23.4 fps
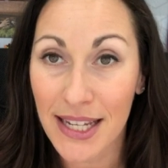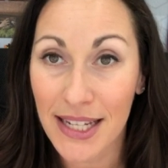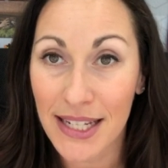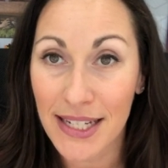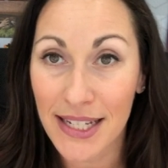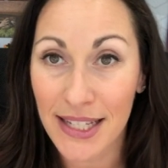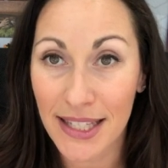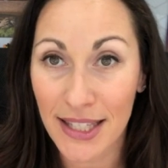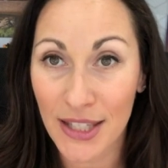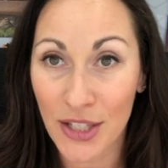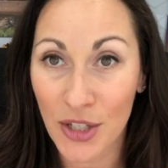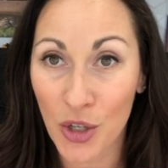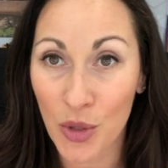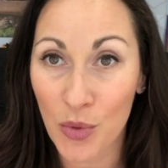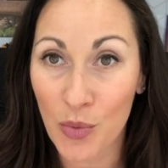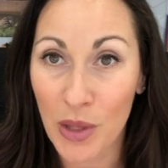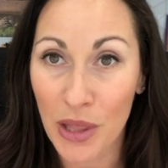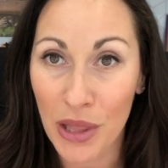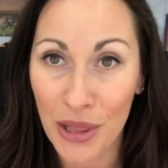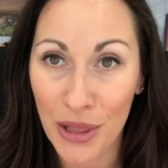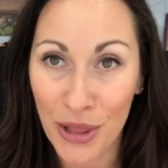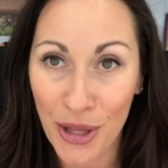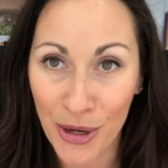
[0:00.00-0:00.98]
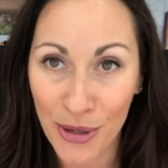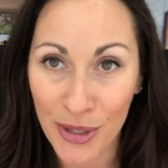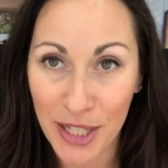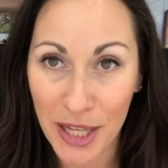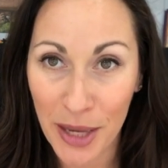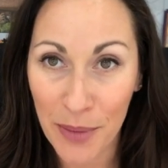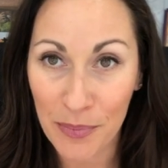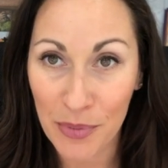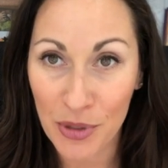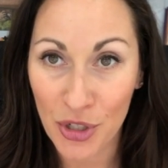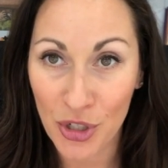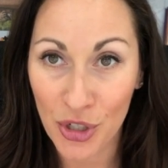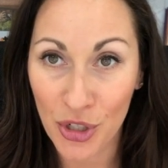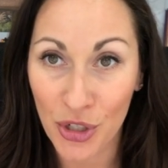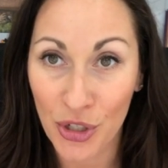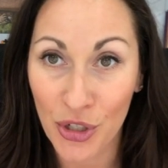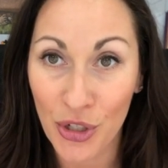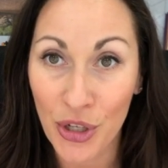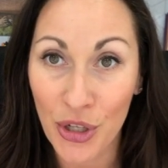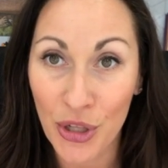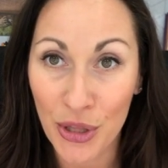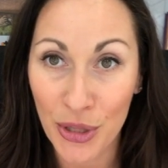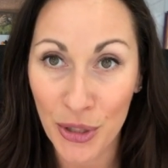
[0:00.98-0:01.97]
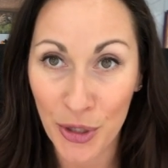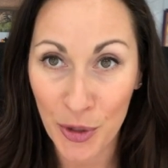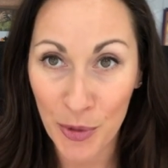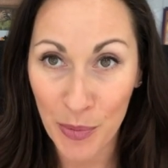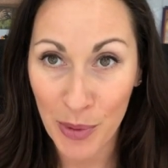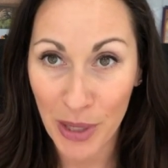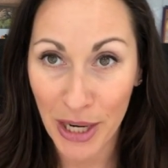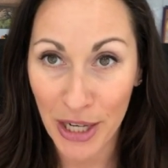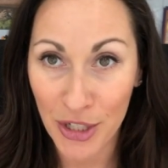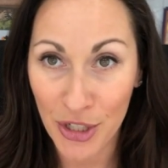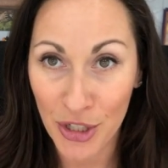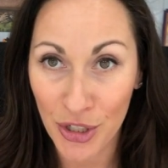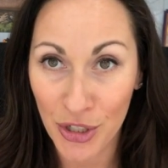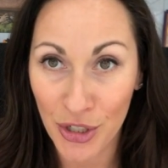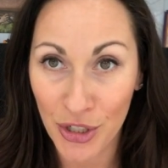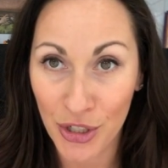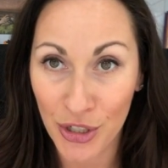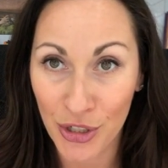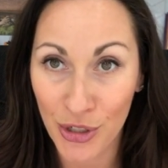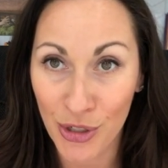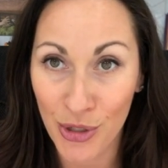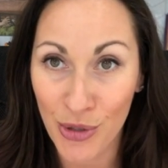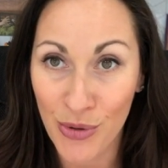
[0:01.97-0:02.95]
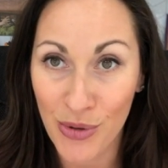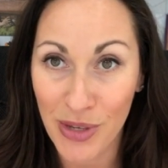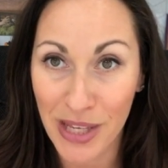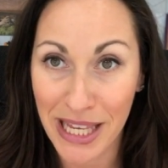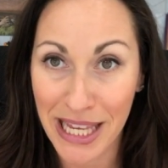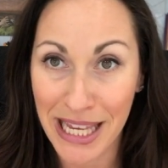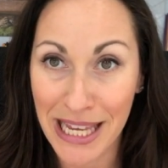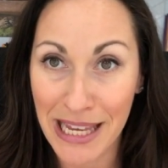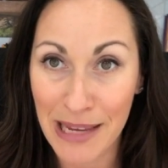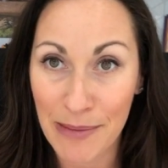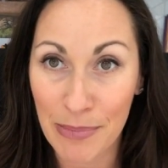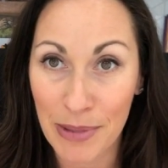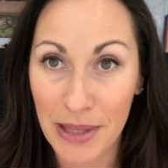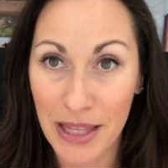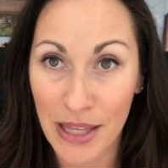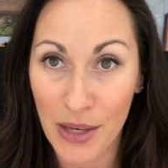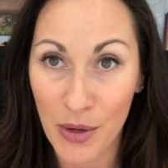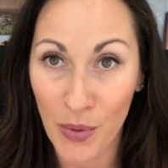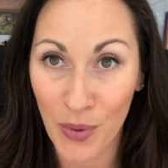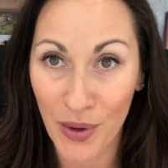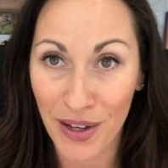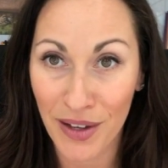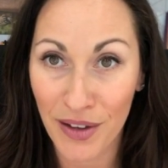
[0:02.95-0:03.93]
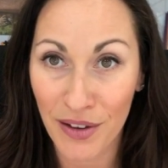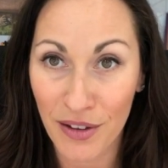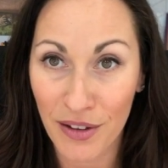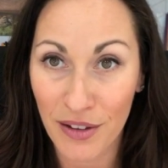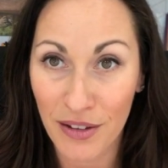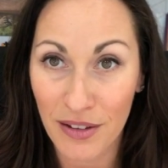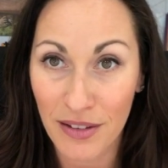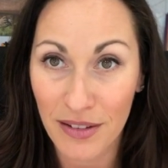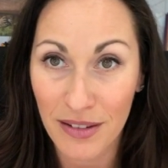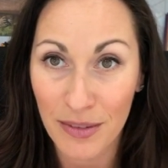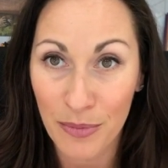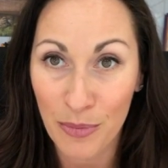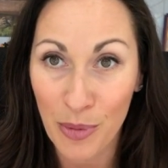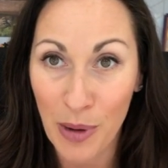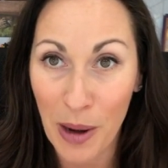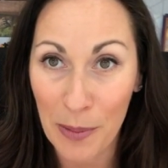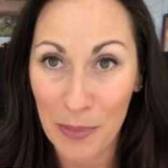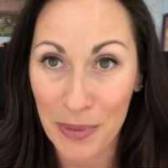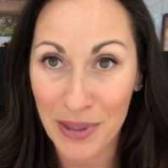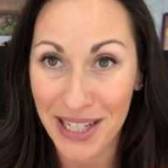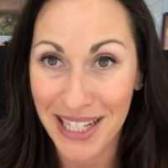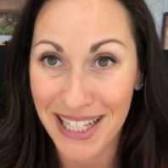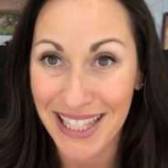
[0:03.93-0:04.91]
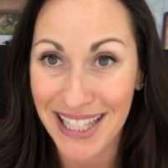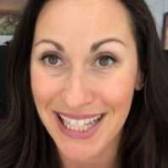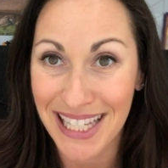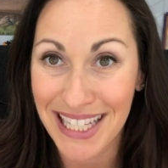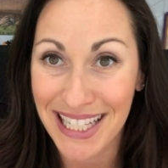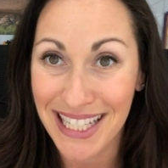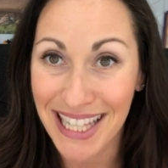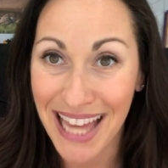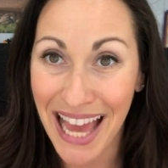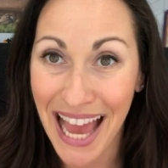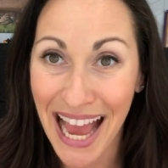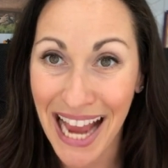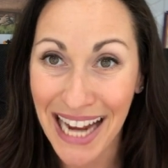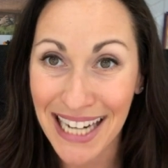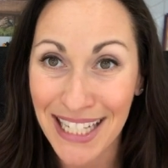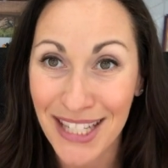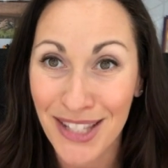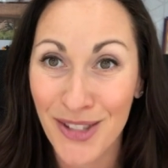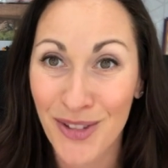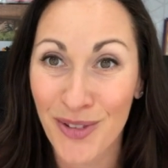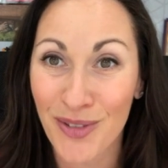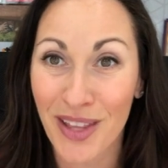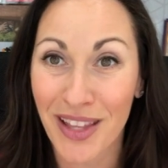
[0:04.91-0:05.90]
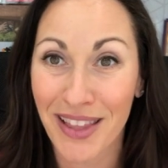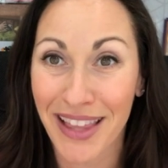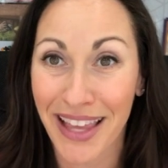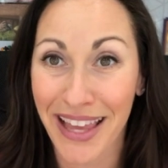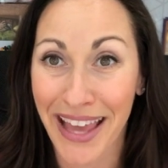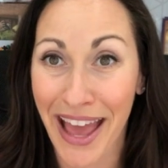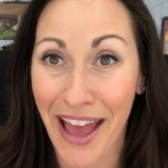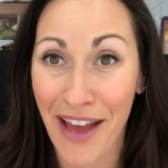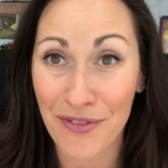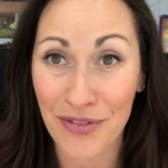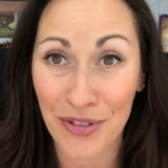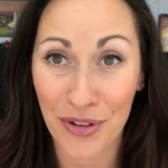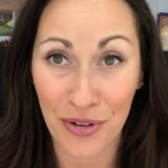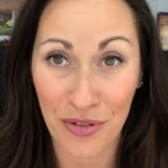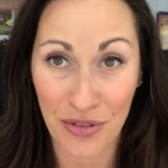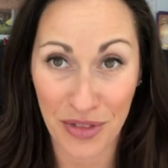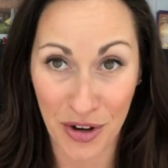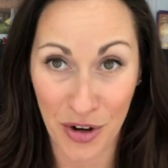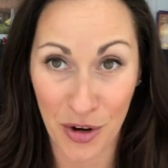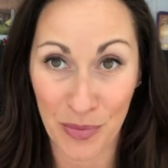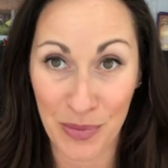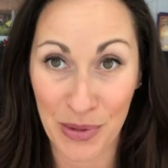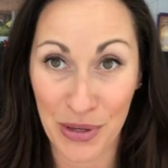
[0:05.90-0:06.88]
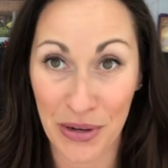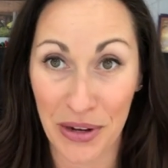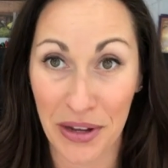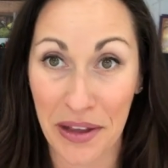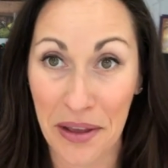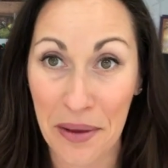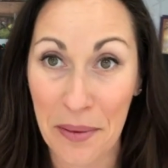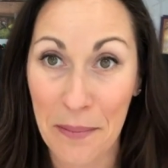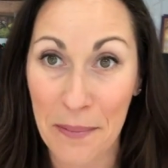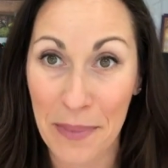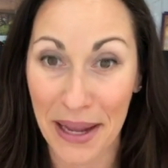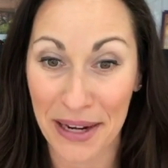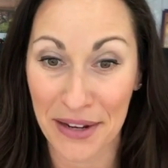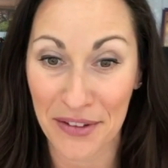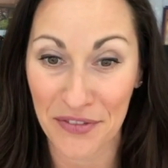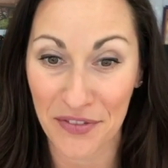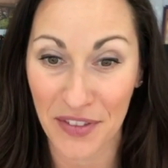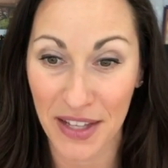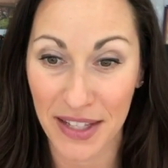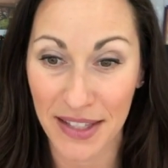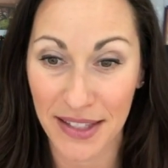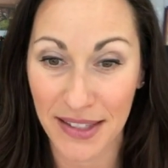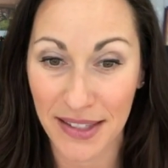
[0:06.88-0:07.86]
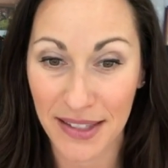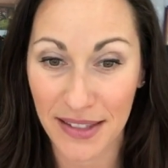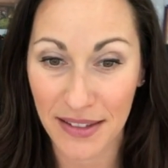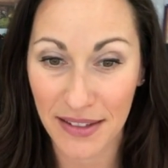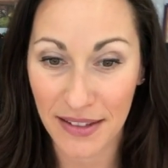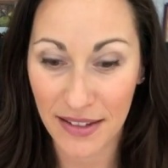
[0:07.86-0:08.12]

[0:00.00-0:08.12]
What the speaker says: distilled with low temperature, low pressure, to keep the oil properties intact so that they have their therapeutic benefits.